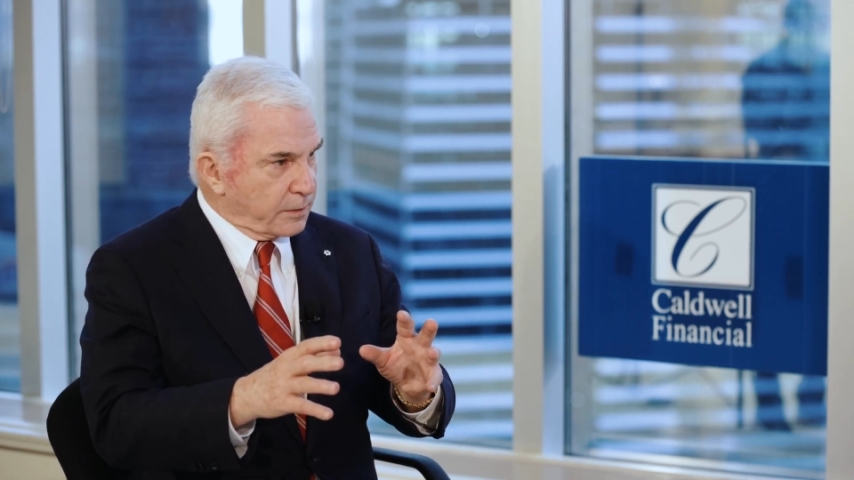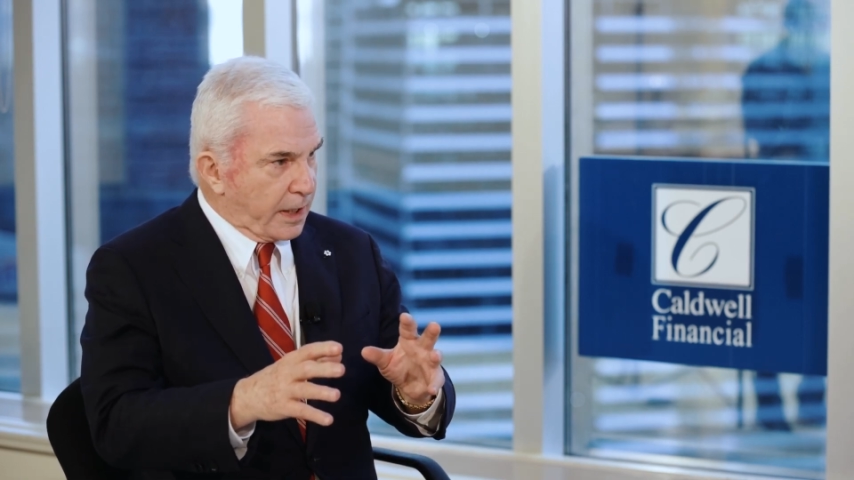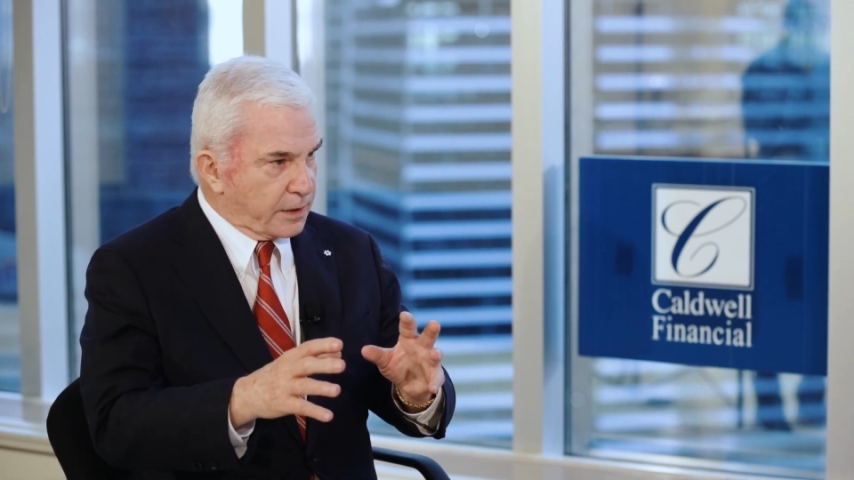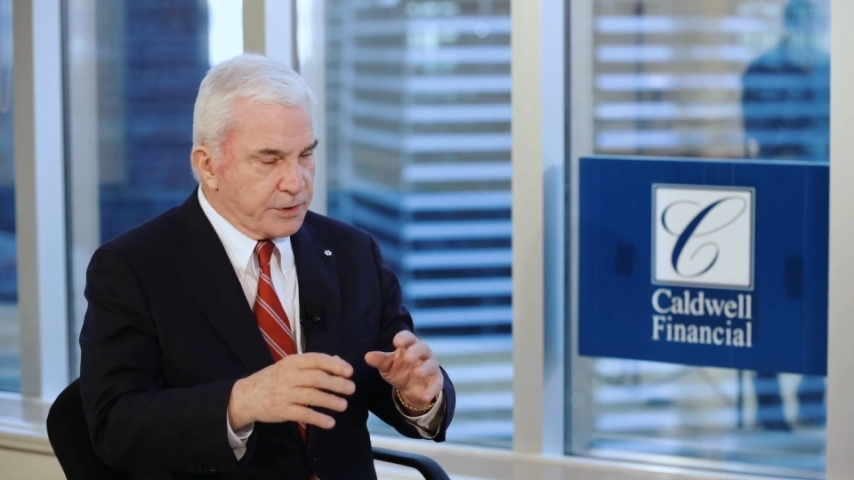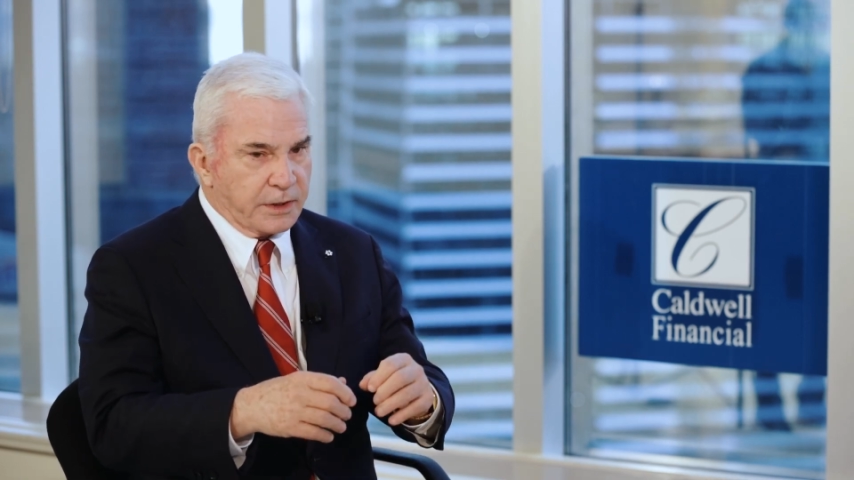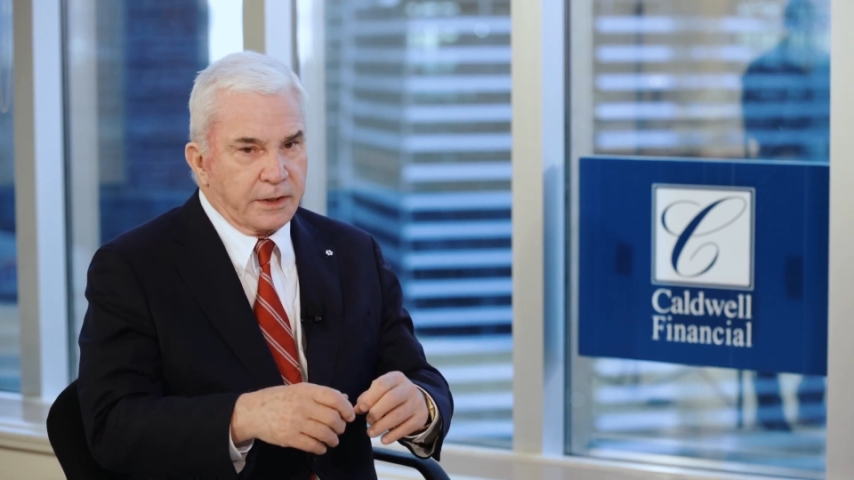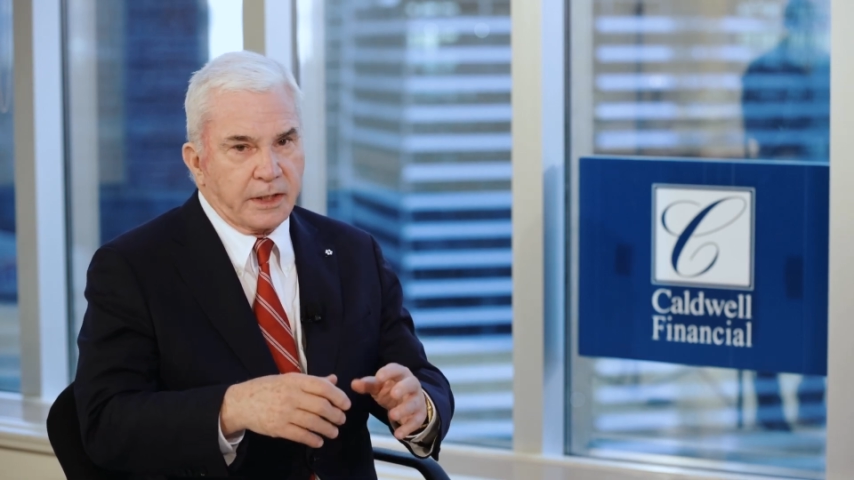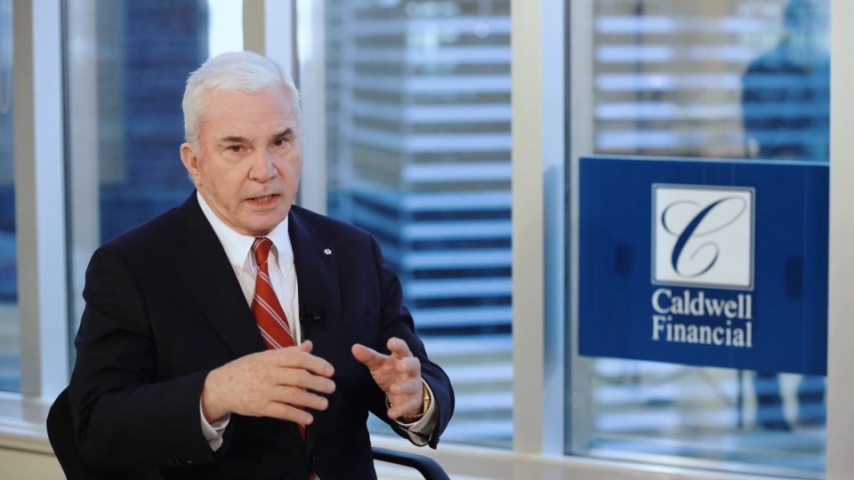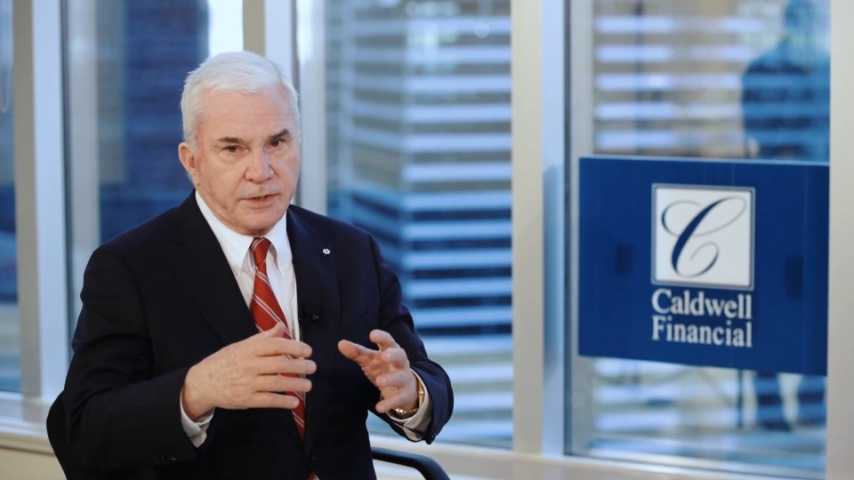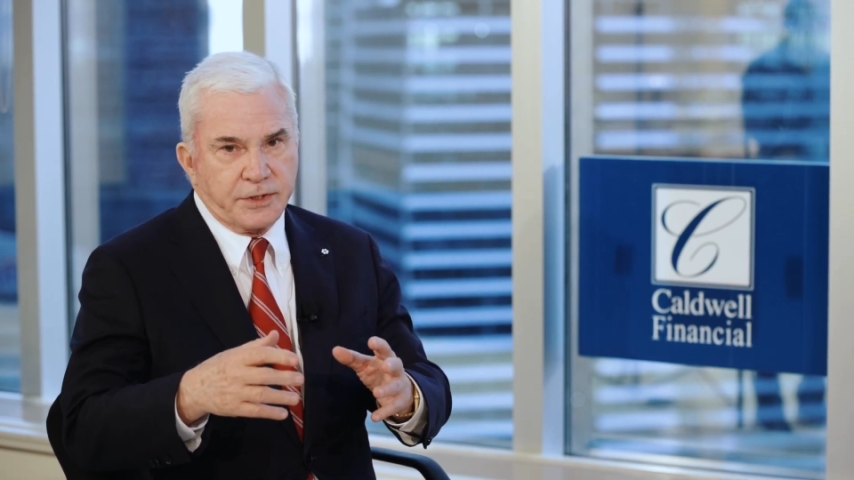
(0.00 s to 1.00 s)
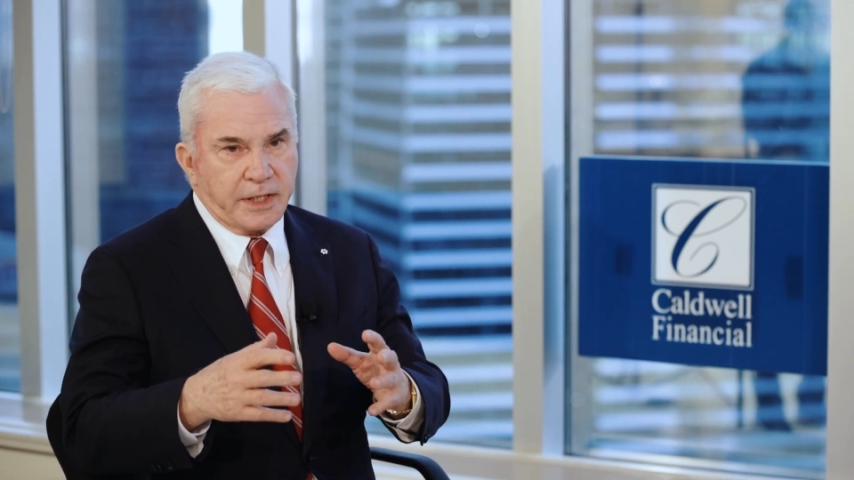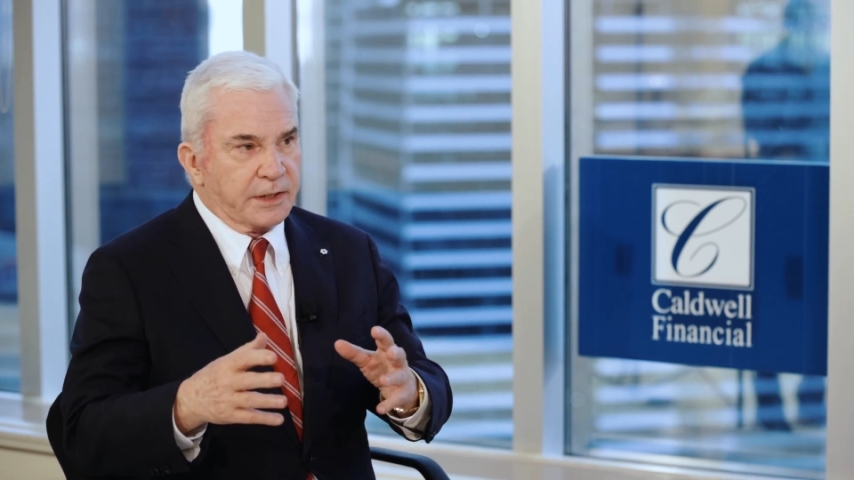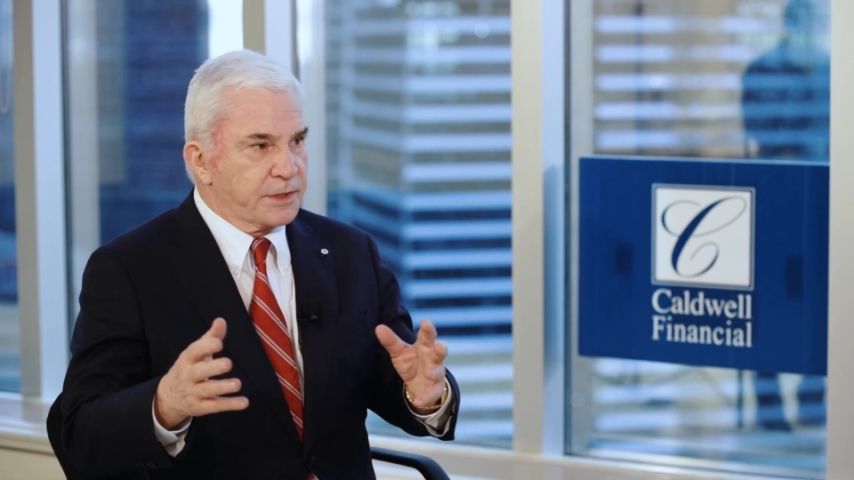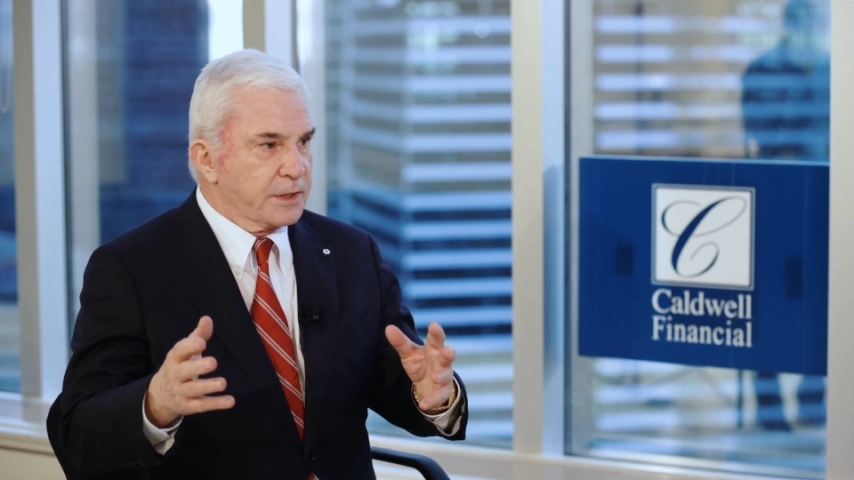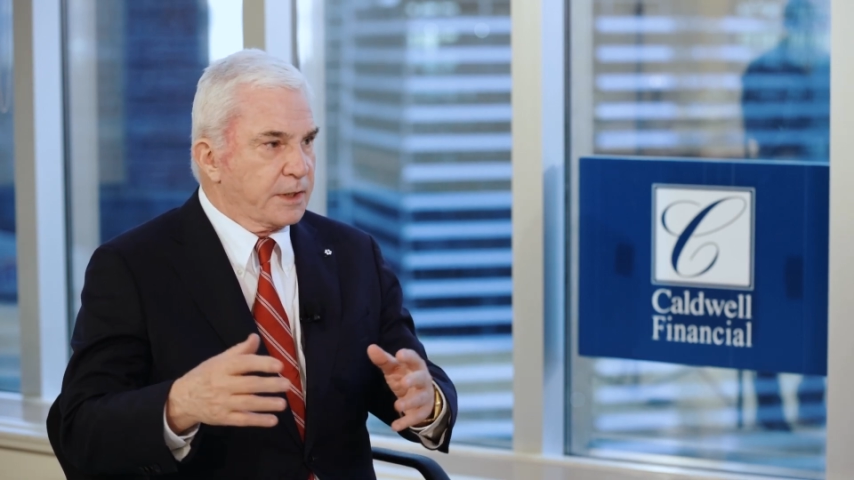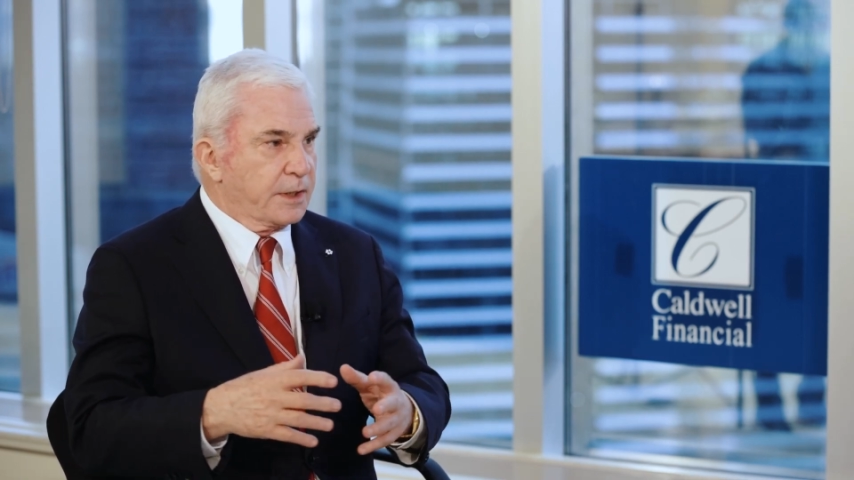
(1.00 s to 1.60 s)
energy. In the United States,